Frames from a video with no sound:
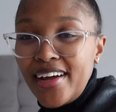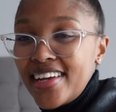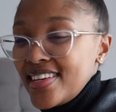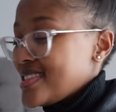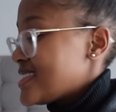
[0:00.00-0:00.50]

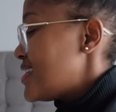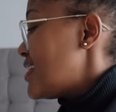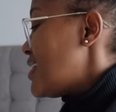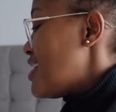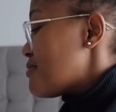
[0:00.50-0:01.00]
honest
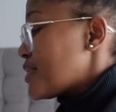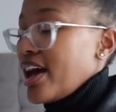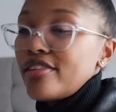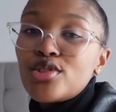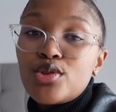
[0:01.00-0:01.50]
but i
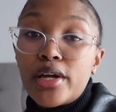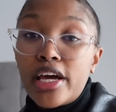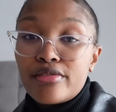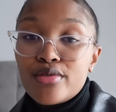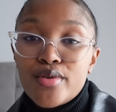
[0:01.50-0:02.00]
have to do what i
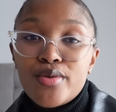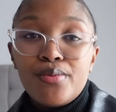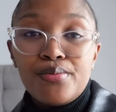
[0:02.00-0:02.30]
have to do